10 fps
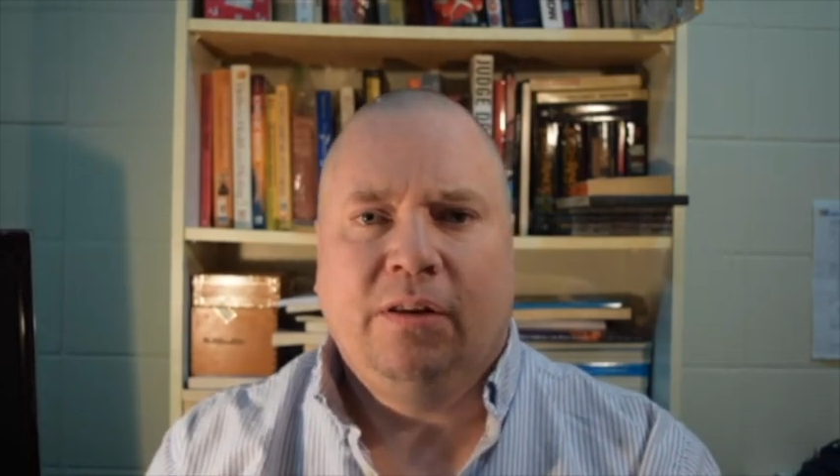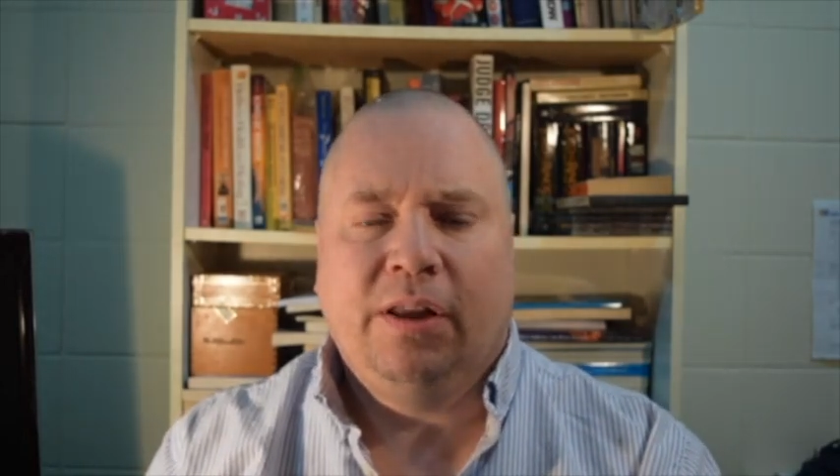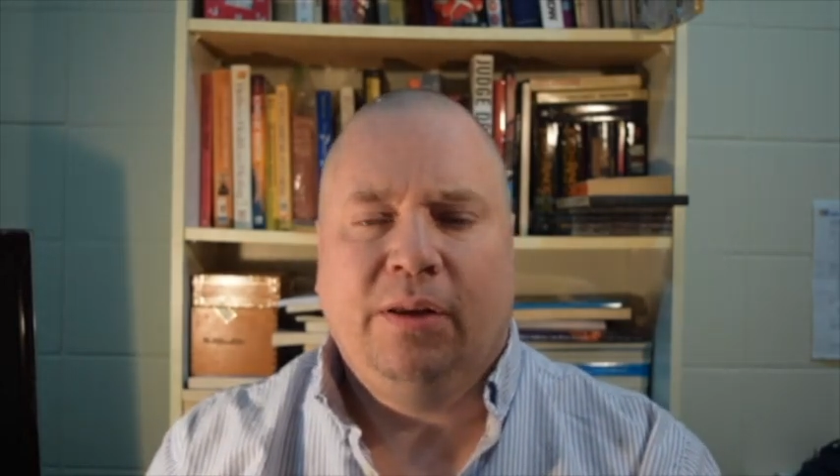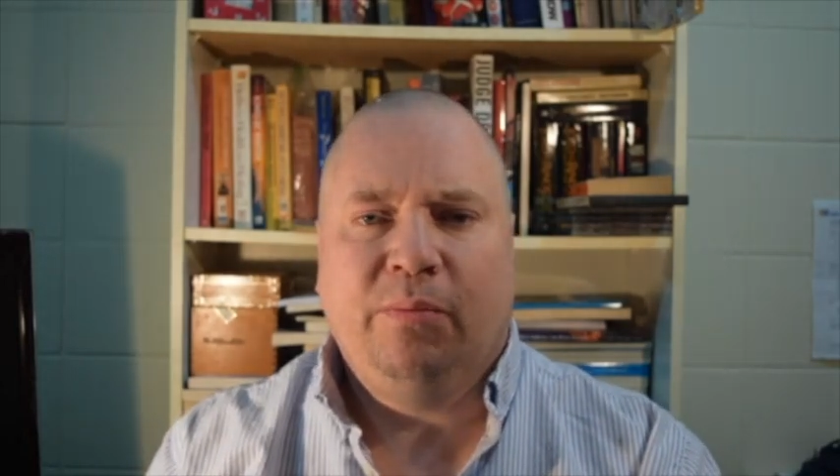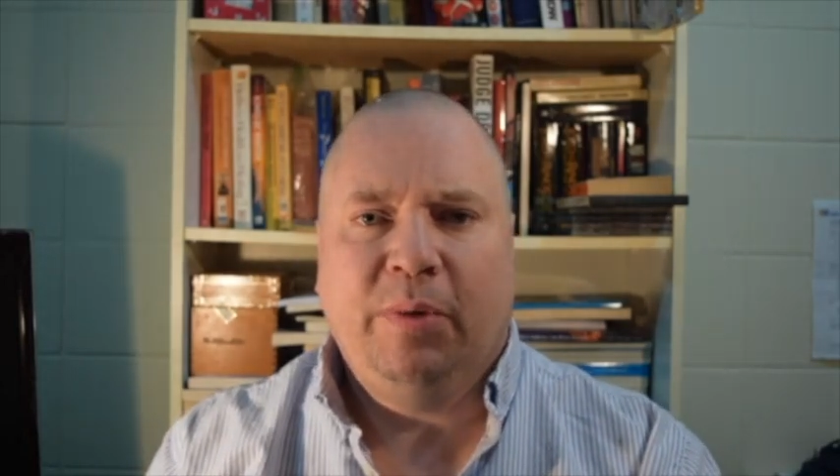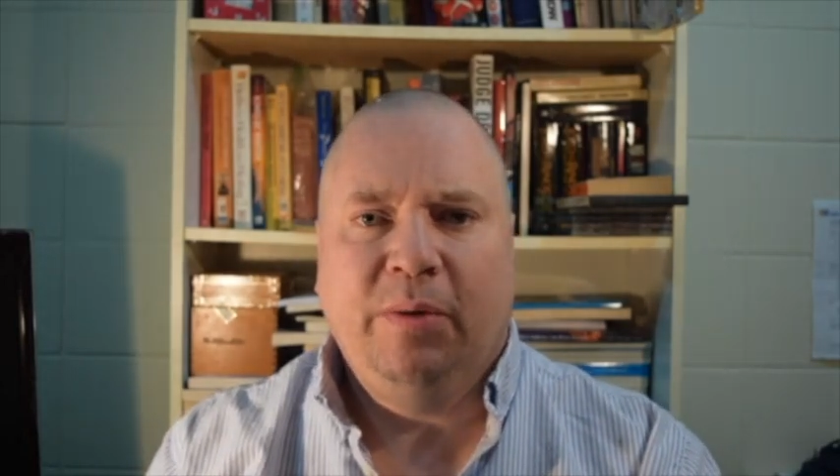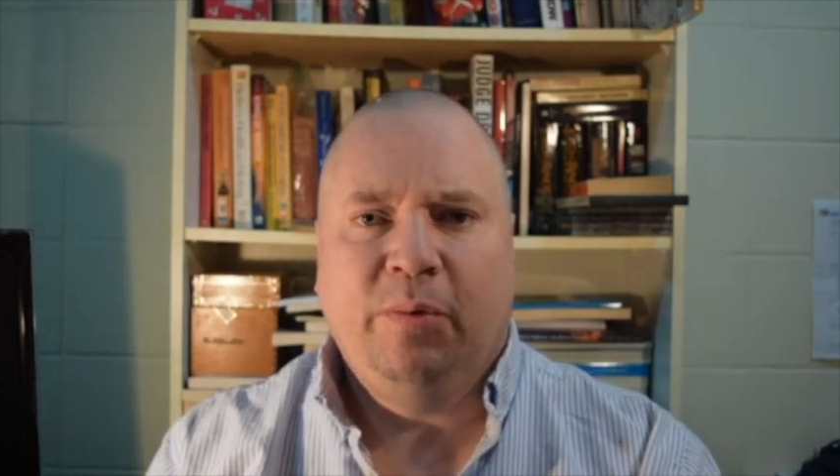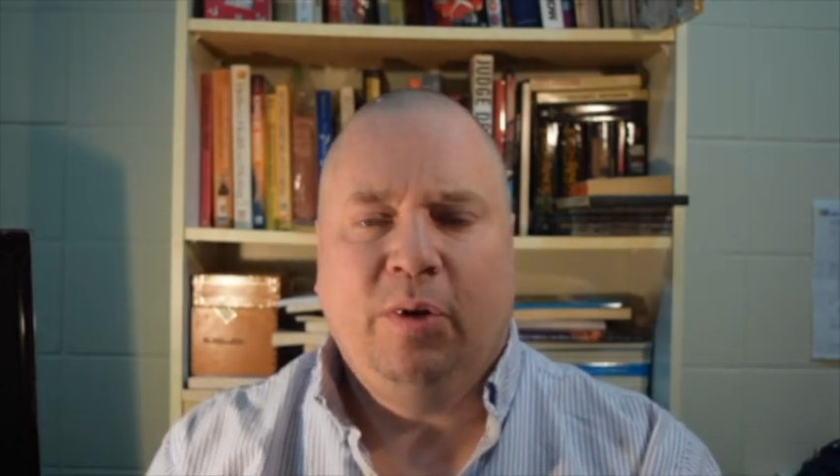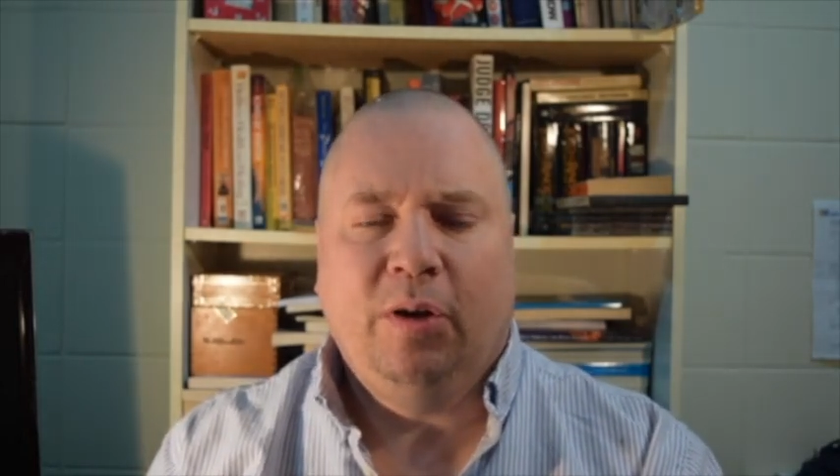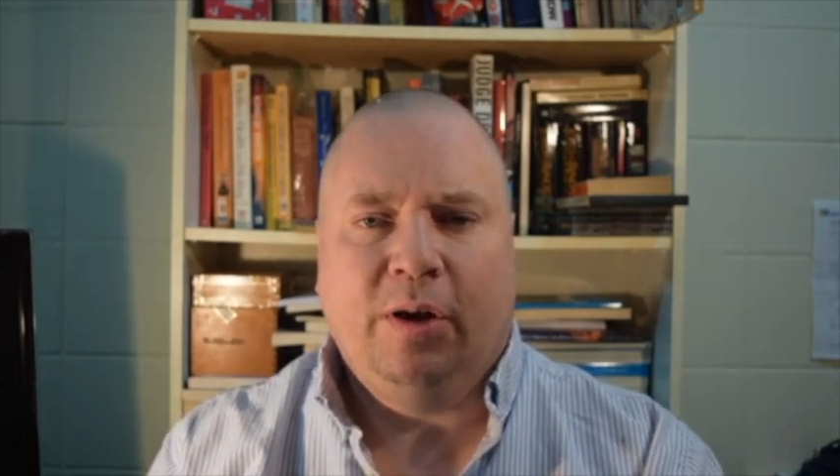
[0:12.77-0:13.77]
that
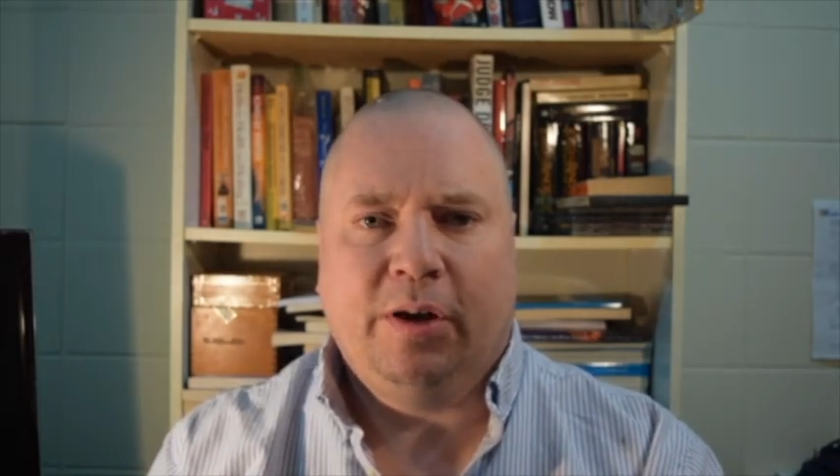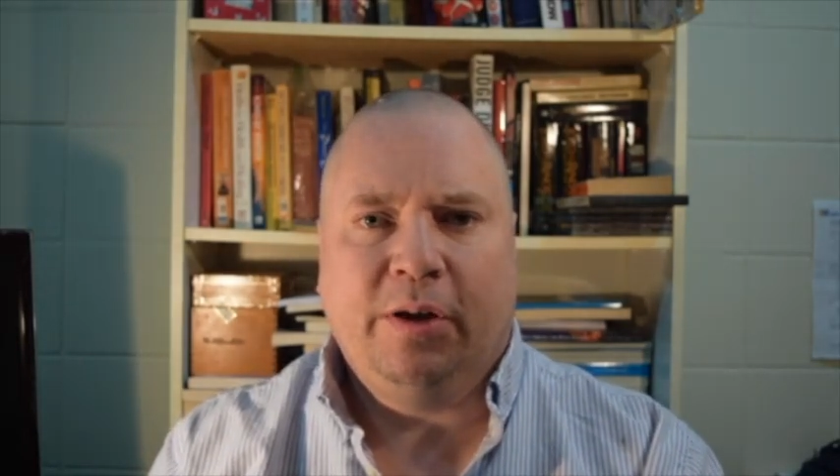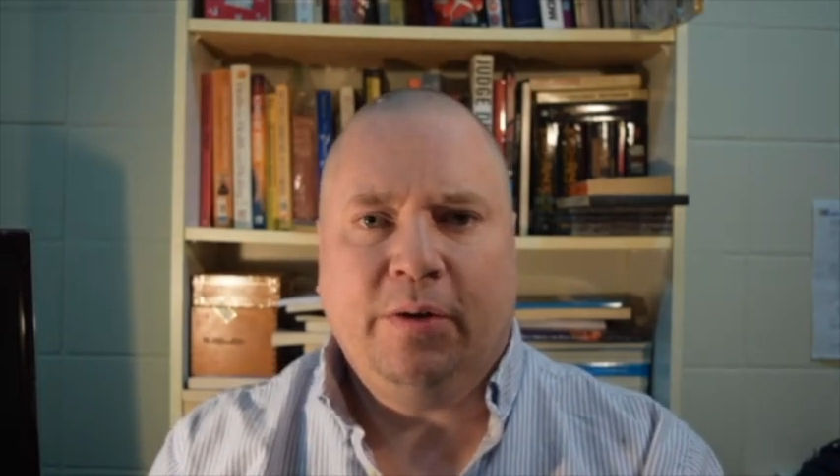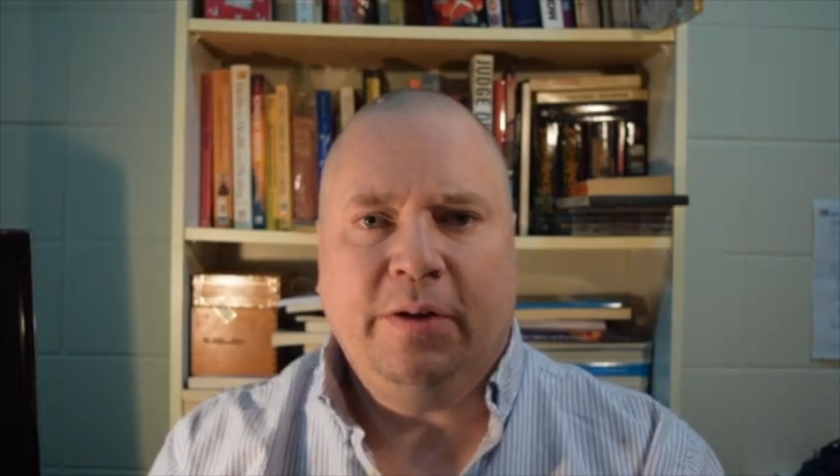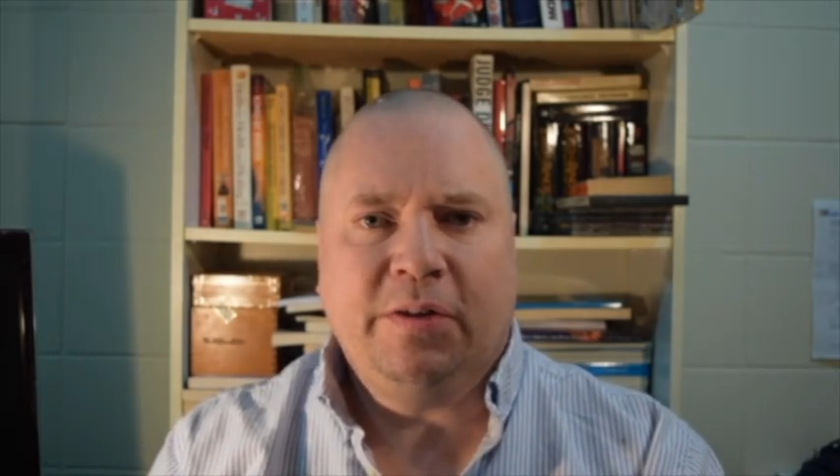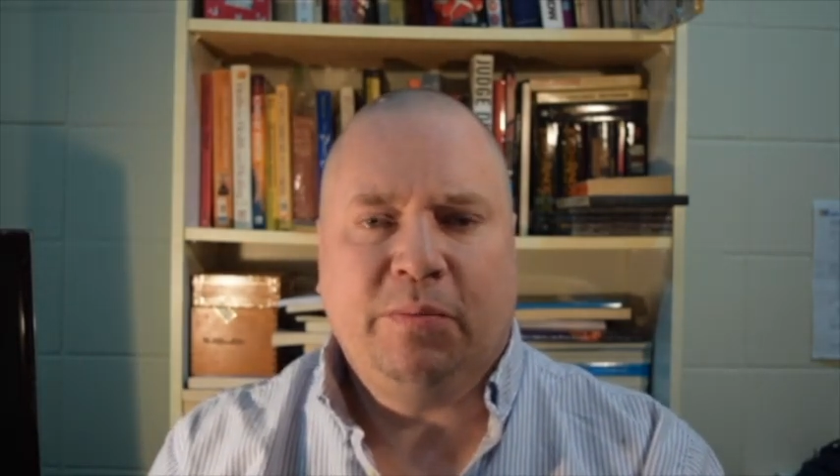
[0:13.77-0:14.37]
people are curious